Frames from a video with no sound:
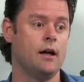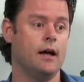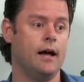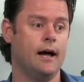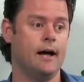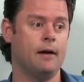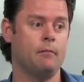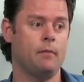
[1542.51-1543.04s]

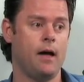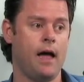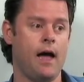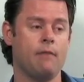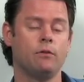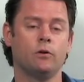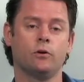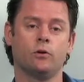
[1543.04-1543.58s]

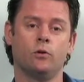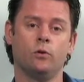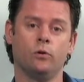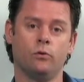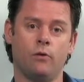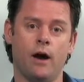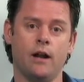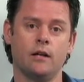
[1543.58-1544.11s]
have a look at all the
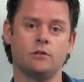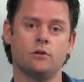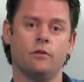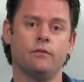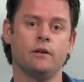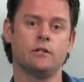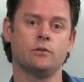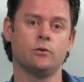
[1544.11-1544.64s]
ratings of
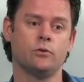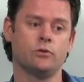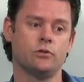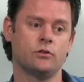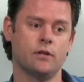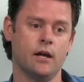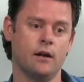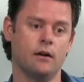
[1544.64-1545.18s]
these horses,
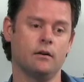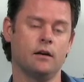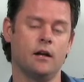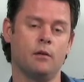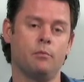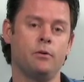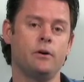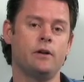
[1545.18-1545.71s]
get a
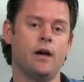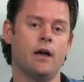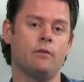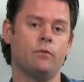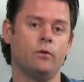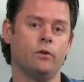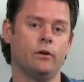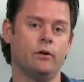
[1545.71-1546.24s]
printout of
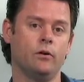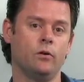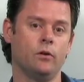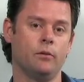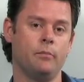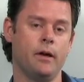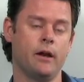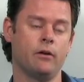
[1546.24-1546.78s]
all the
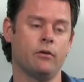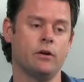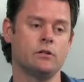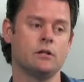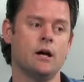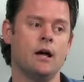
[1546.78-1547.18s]
pedigrees,